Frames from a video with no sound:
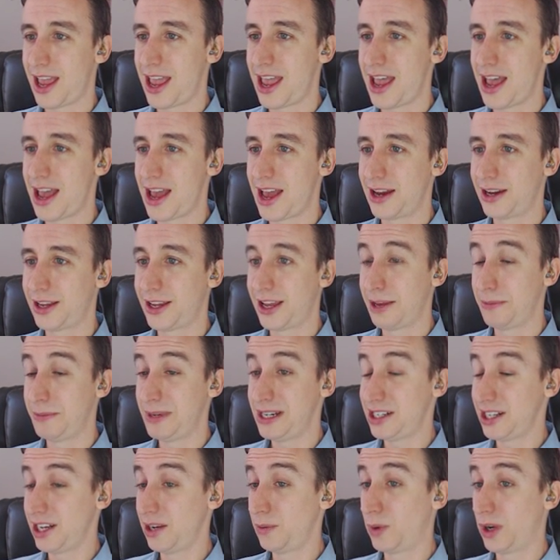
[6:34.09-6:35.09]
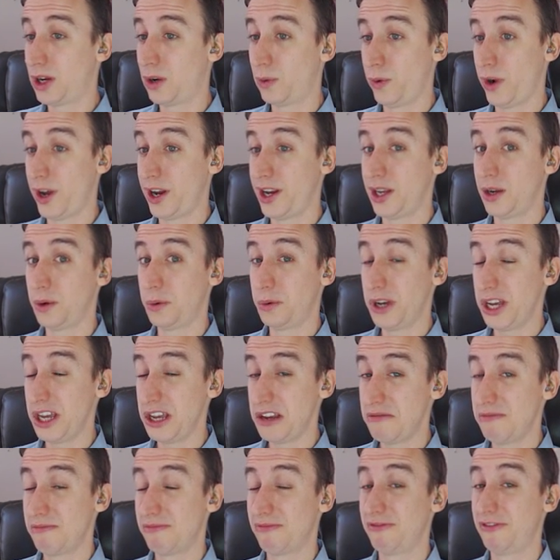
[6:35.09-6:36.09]
and can be done while running
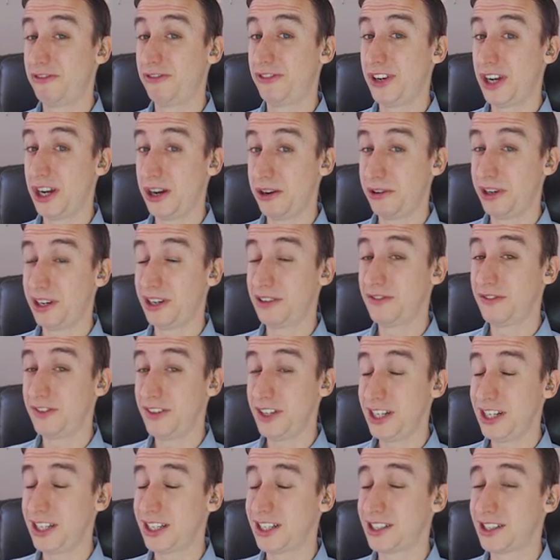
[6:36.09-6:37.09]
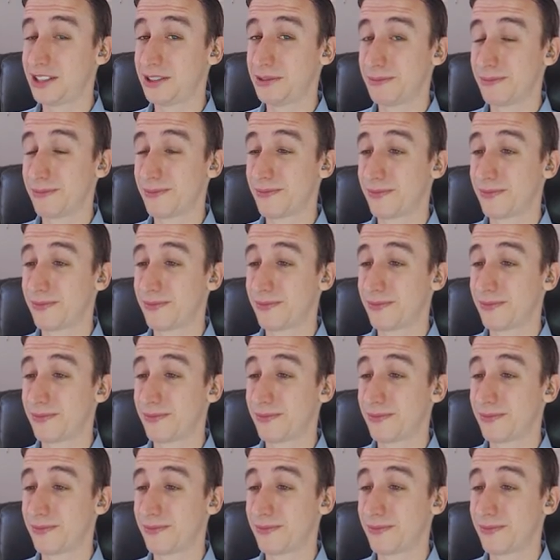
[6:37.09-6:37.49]
away. Very convenient.